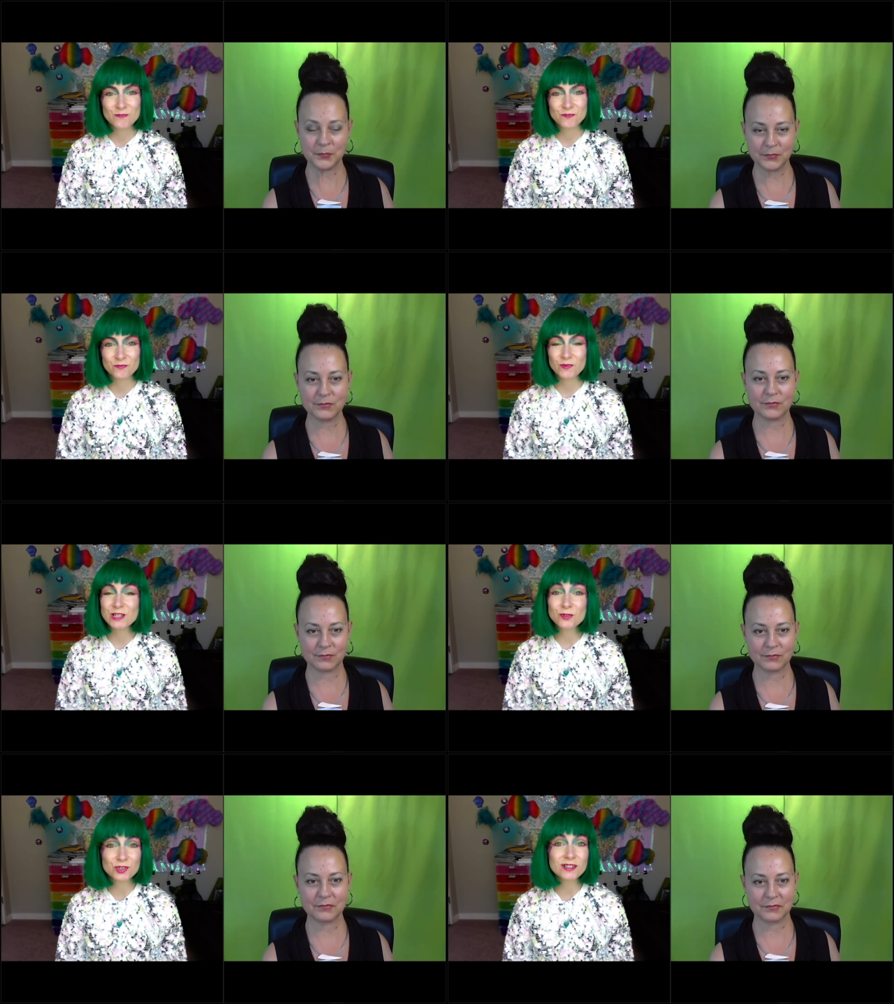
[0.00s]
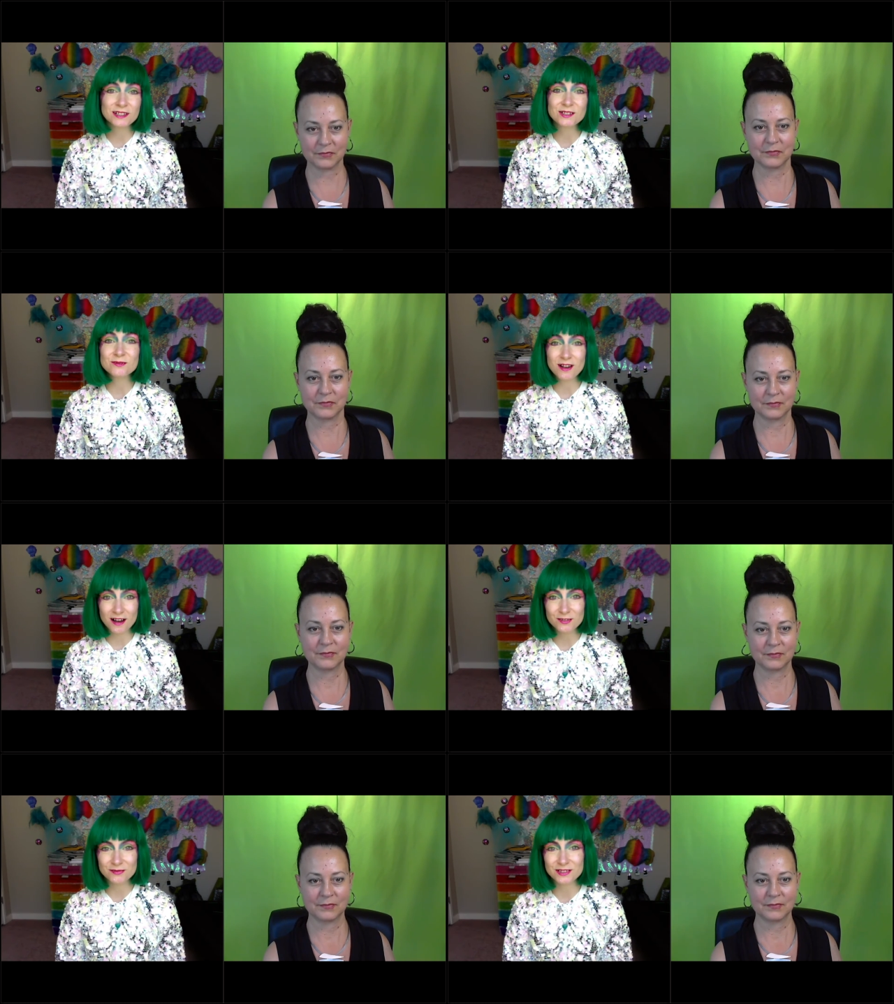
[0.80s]
Speaker 1: Hmm. We usually do
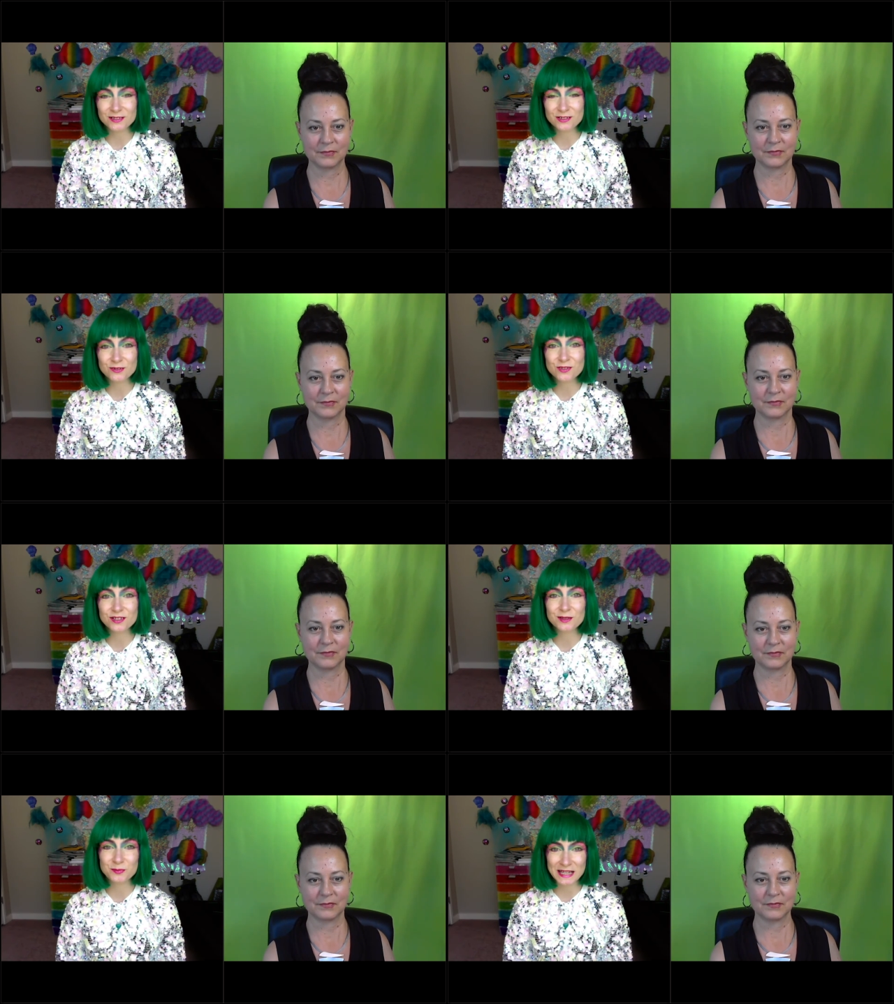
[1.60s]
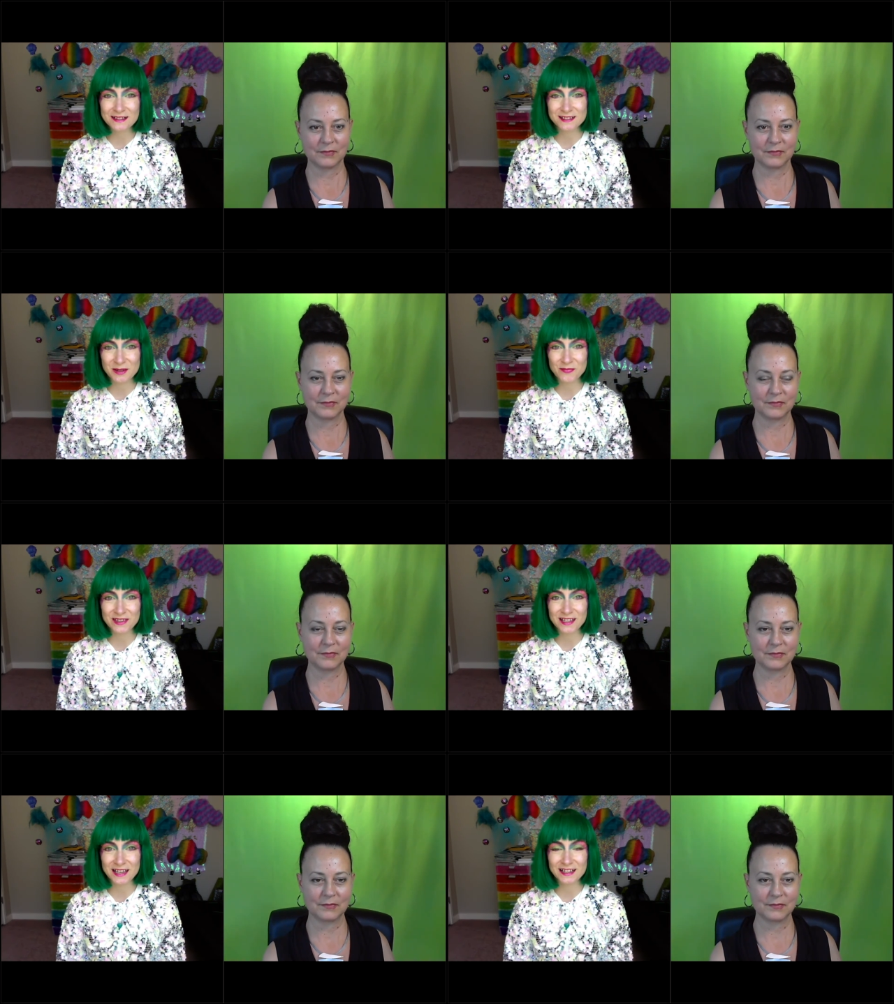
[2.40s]
not. We usually pick
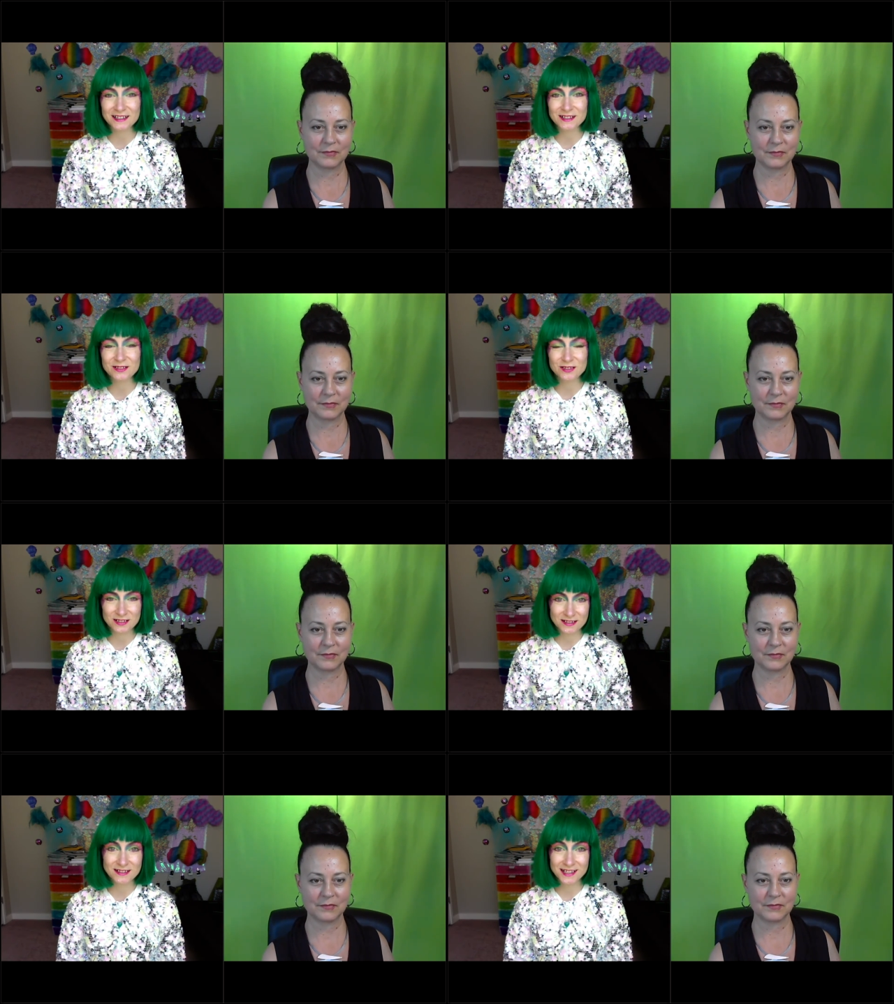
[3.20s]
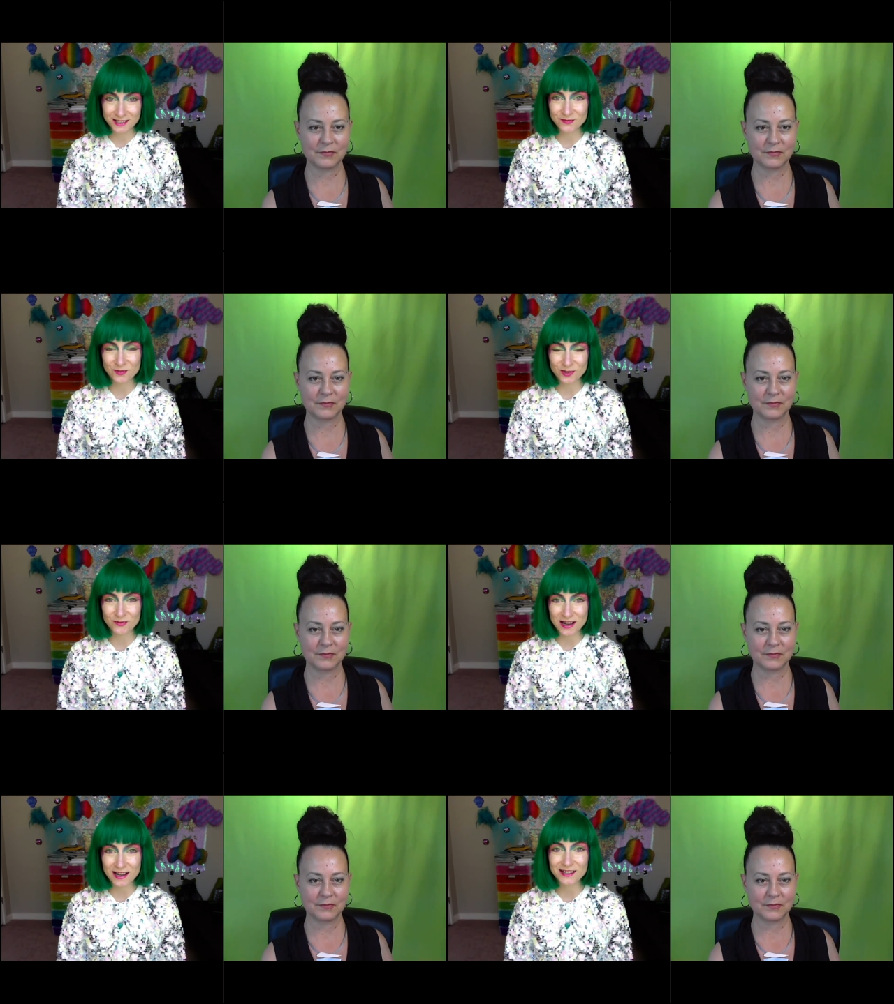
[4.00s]
something and it sticks for
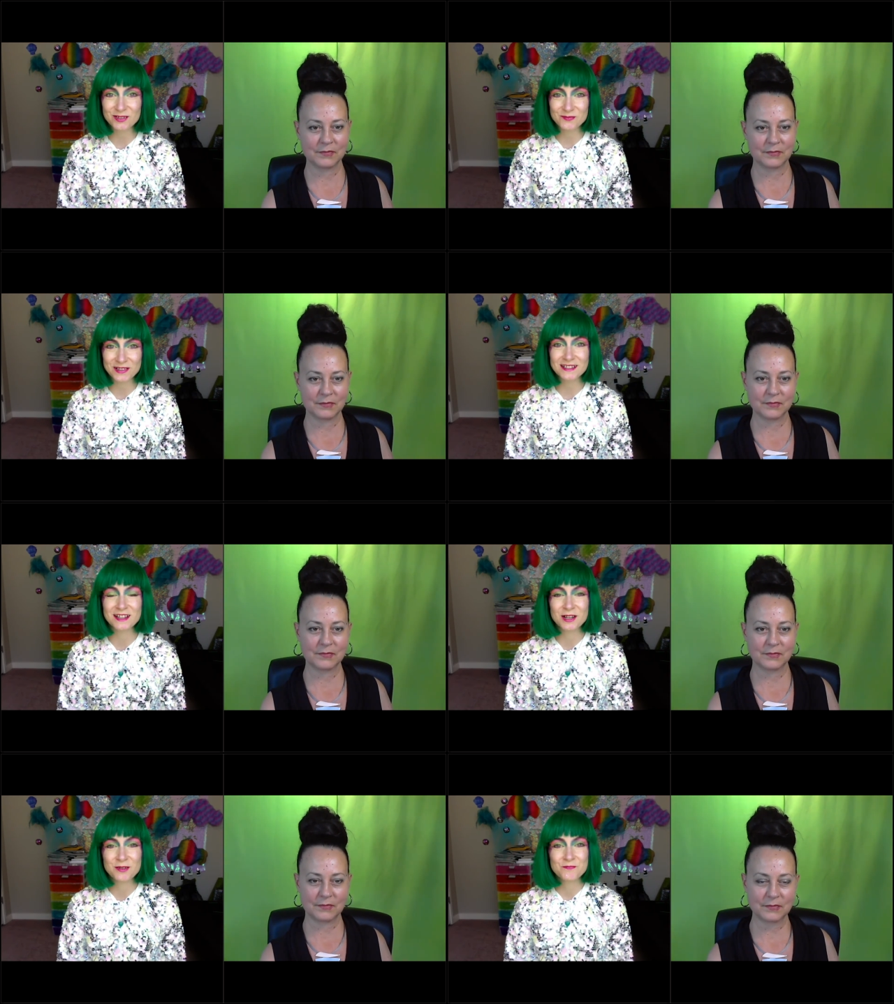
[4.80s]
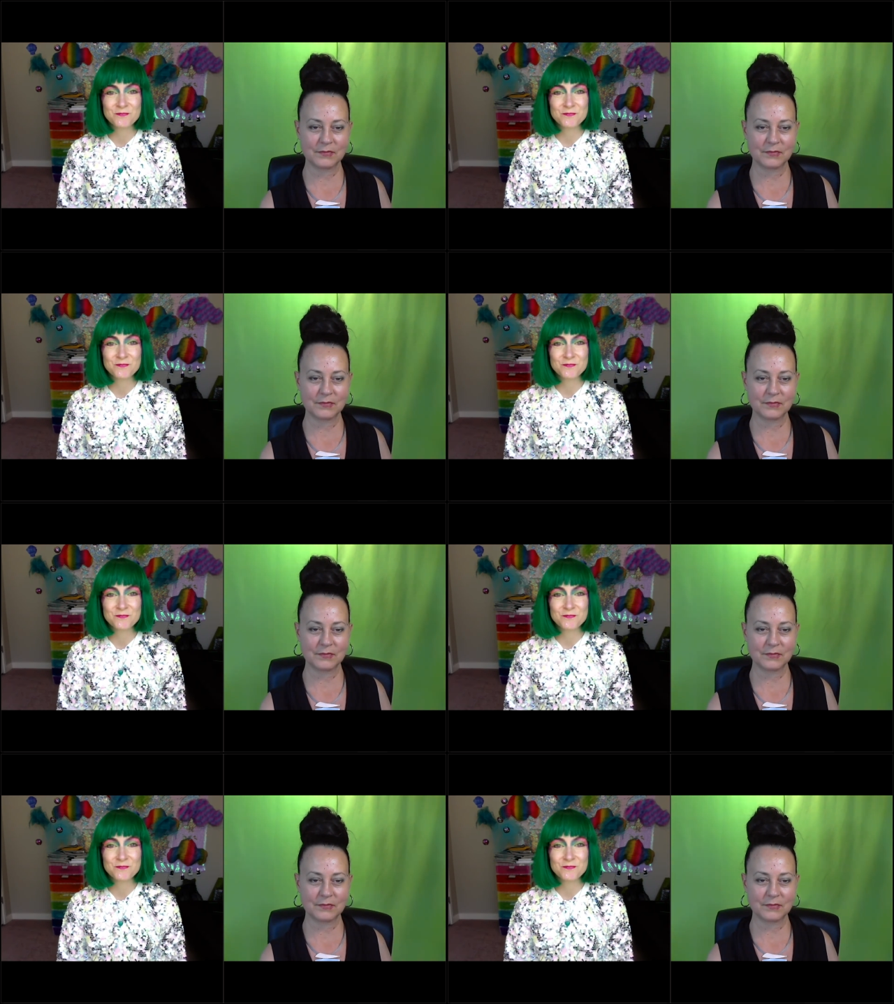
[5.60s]
a while, but